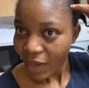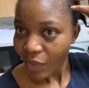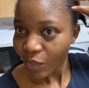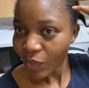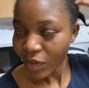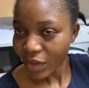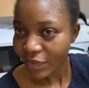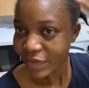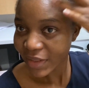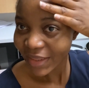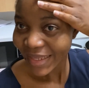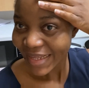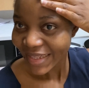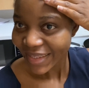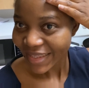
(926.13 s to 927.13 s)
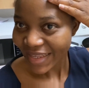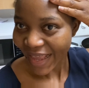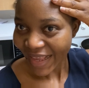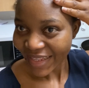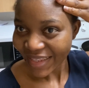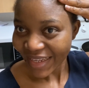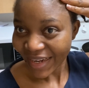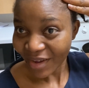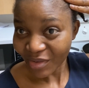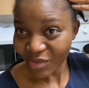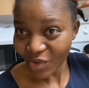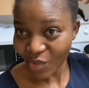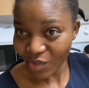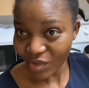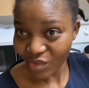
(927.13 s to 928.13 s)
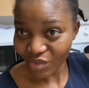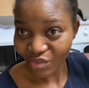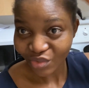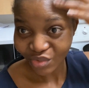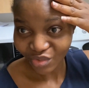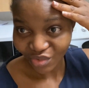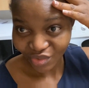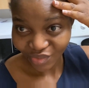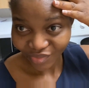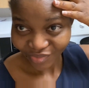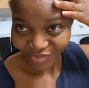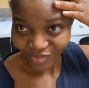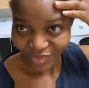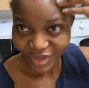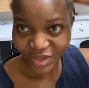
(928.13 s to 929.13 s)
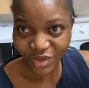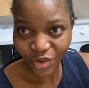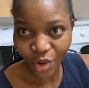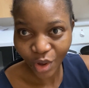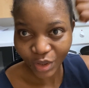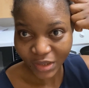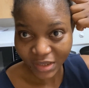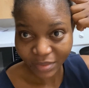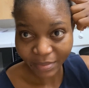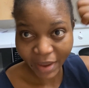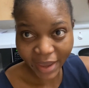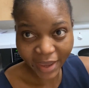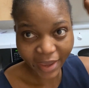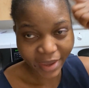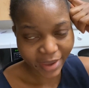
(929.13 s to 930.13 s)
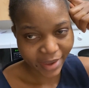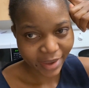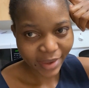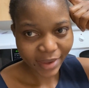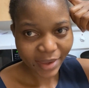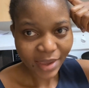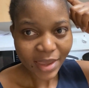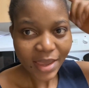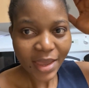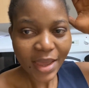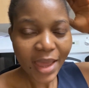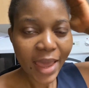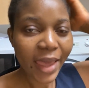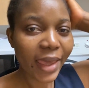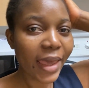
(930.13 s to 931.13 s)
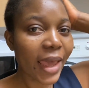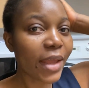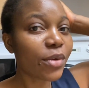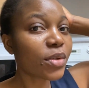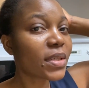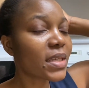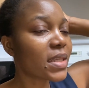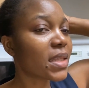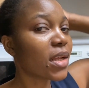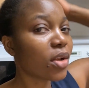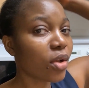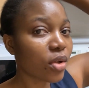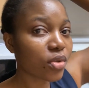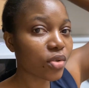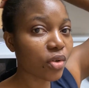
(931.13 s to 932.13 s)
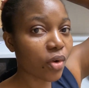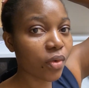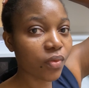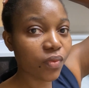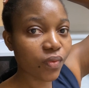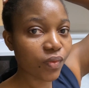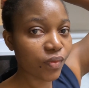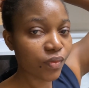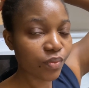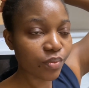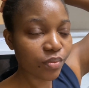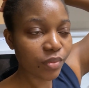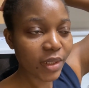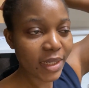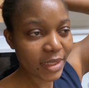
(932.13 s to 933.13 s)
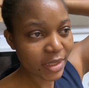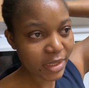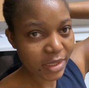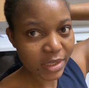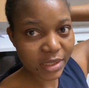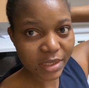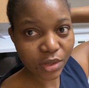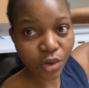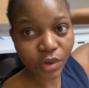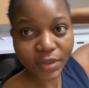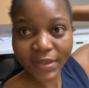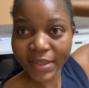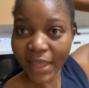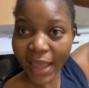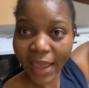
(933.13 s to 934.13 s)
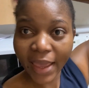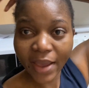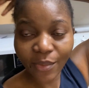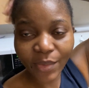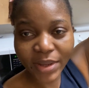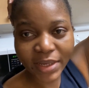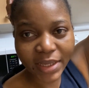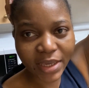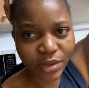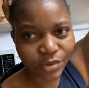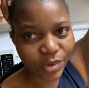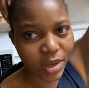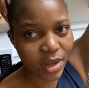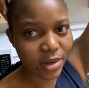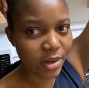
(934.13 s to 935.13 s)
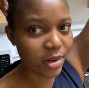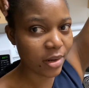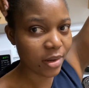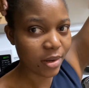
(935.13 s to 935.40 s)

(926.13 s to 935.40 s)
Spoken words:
one of the things I said I was not going to do is cut my hair. I noticed a lot of ladies cut their hair when they get to Canada,